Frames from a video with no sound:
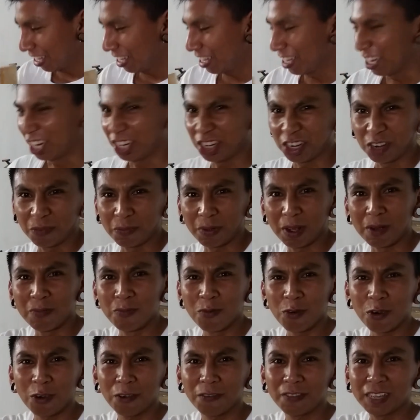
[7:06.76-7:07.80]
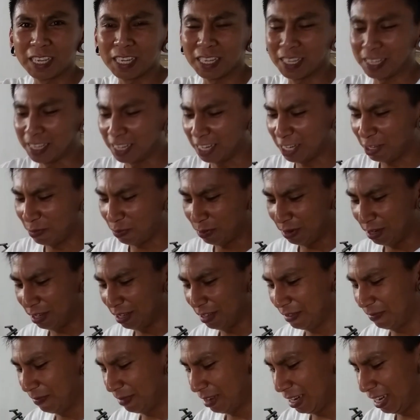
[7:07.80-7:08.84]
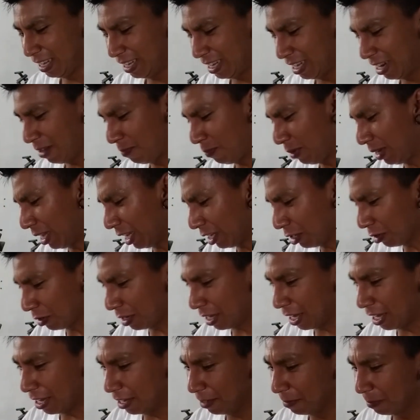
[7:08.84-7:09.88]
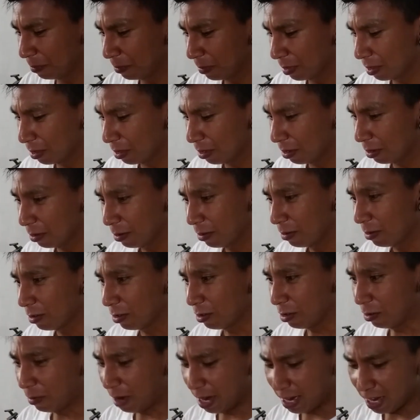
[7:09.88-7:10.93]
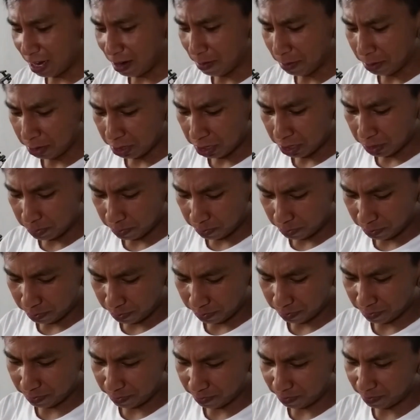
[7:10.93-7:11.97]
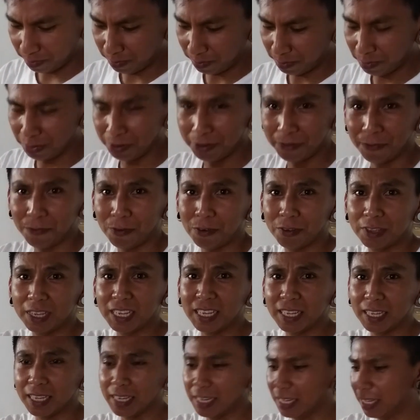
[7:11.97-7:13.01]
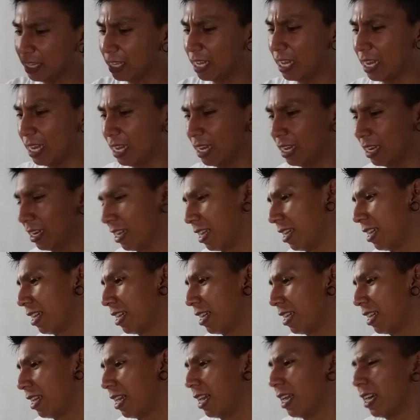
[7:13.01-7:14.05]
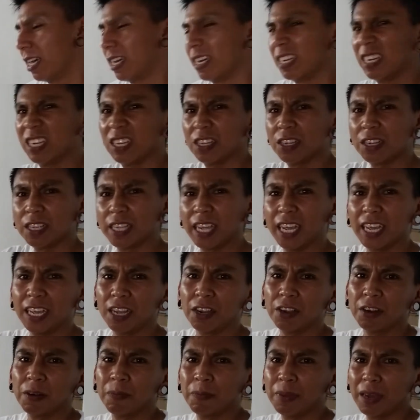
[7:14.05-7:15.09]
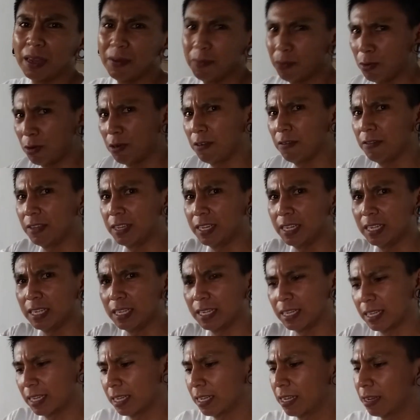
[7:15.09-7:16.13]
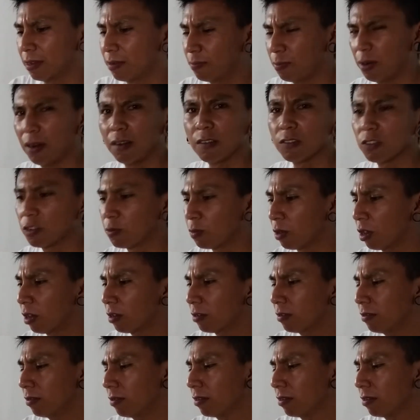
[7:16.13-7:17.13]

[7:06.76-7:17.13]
I should have bought more of these sticks, but I didn't. But that's okay. So right now I'm gonna put for these 6. Another day I'm gonna buy more of these. Probably tomorrow.